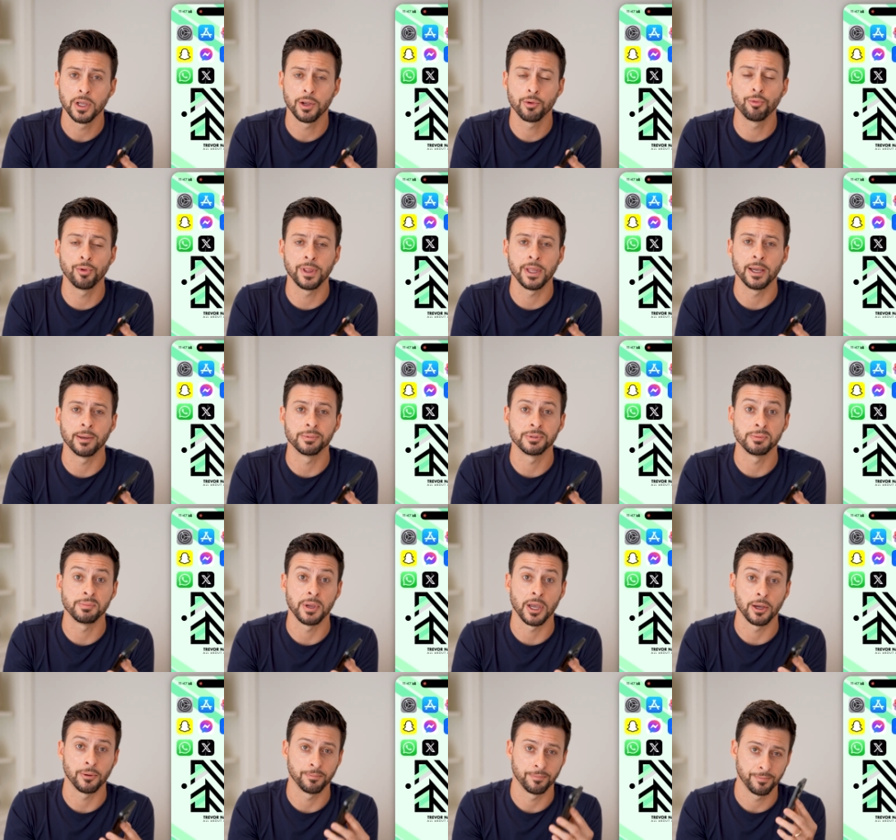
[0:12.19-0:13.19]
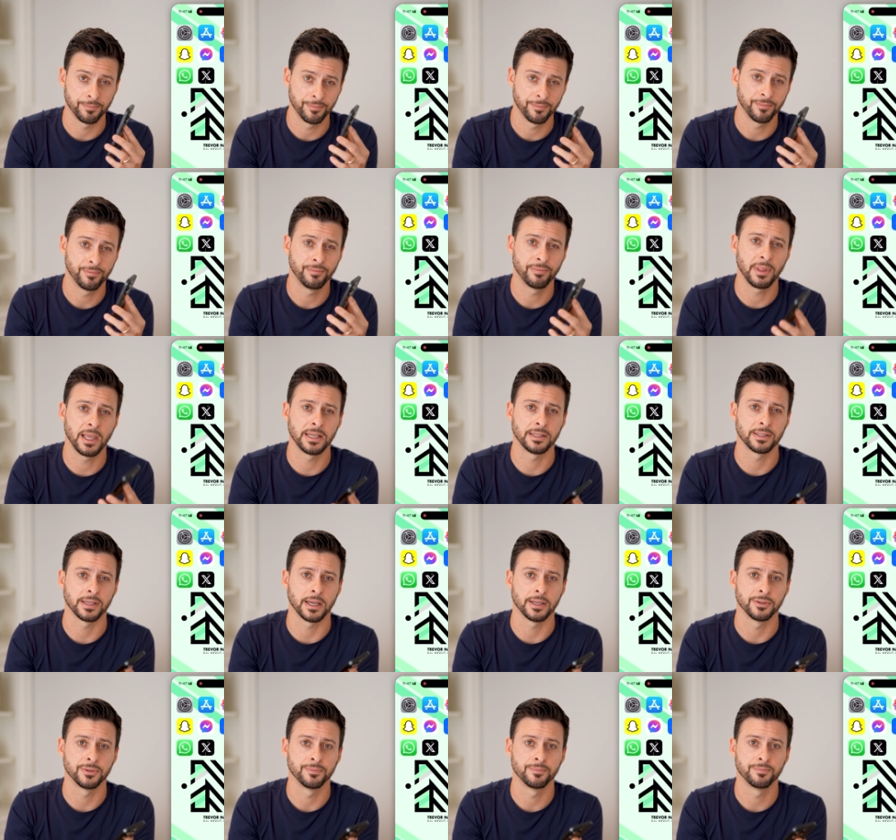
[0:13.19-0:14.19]
It really helps me out. Thanks,
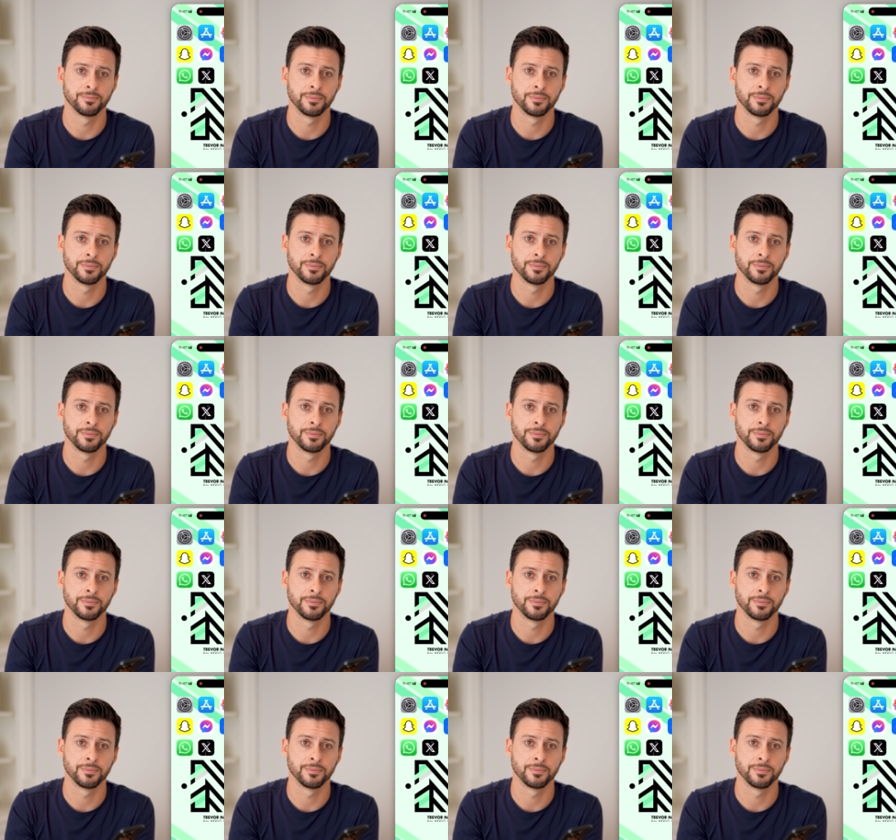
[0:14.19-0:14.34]
guys.